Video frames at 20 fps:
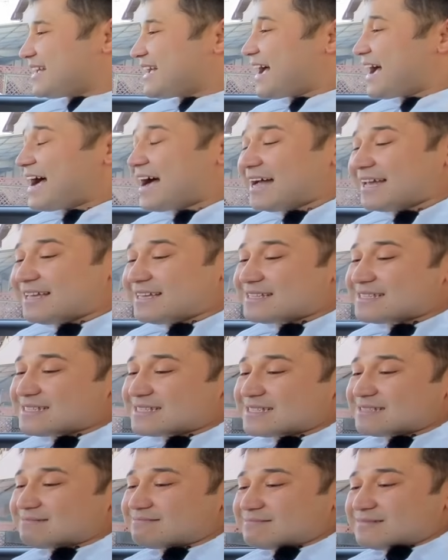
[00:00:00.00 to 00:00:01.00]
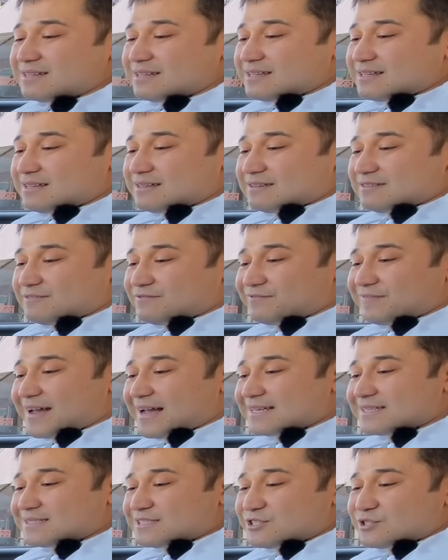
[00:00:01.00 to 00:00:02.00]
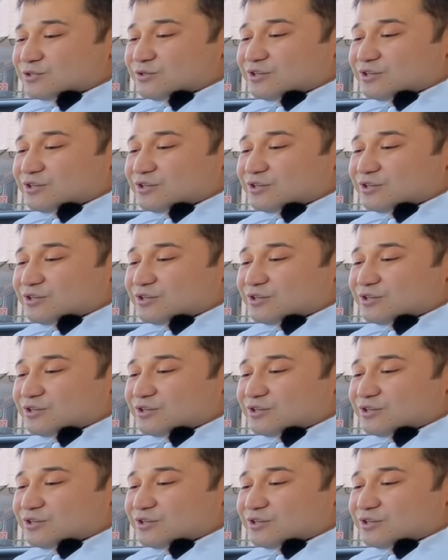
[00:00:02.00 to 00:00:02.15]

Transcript: highest, fastest you